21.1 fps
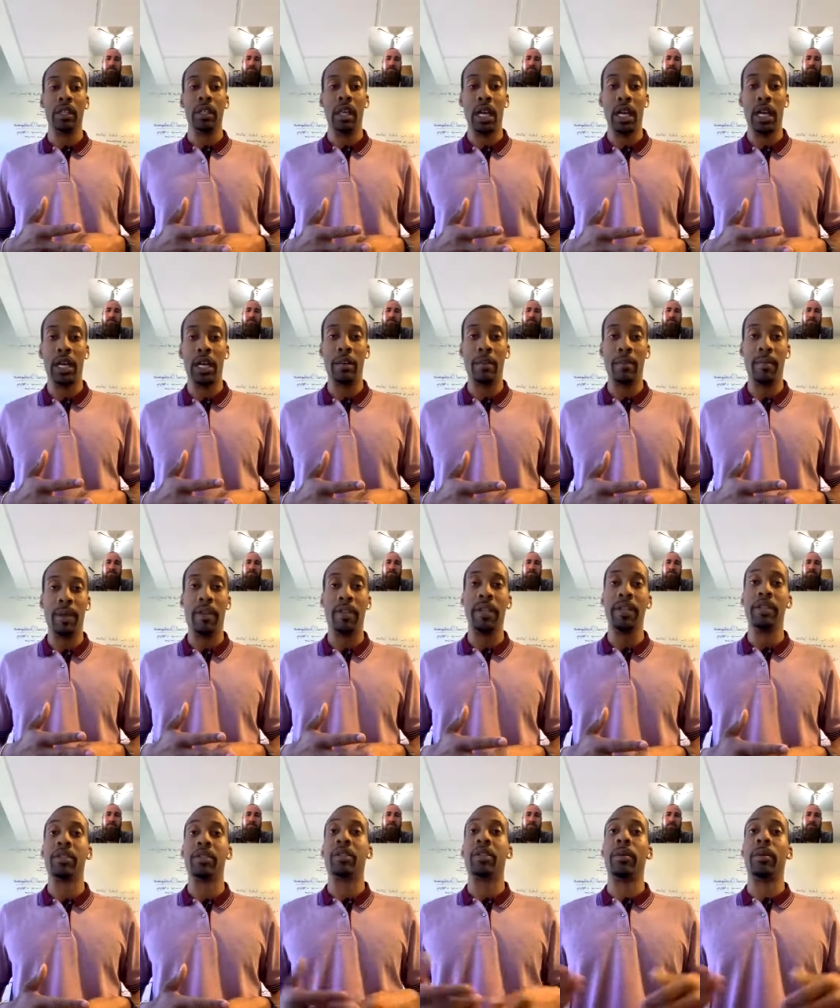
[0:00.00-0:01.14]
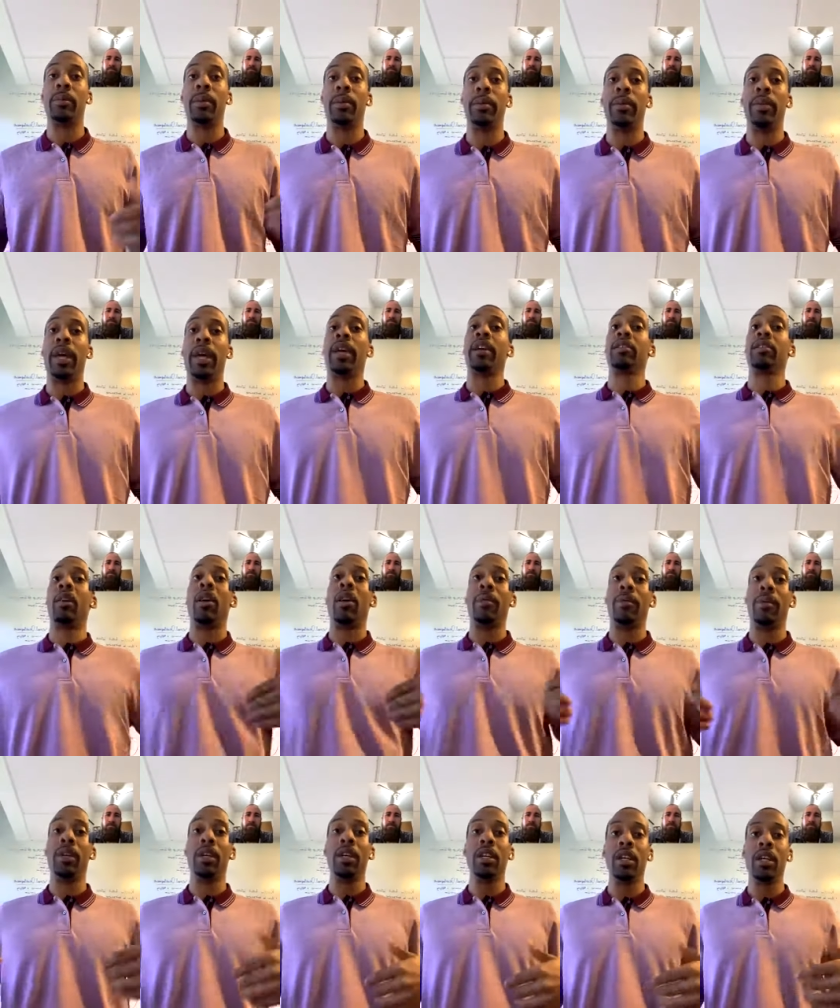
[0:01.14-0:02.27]
Um, and these are the people that taught
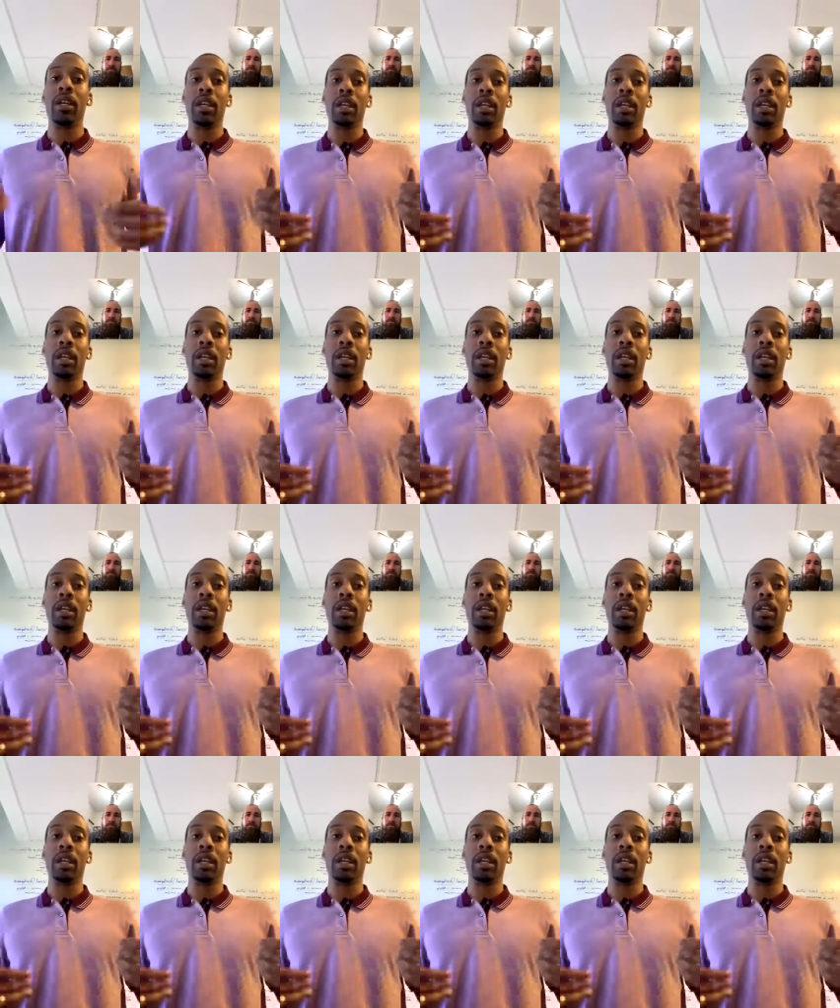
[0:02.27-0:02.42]
me,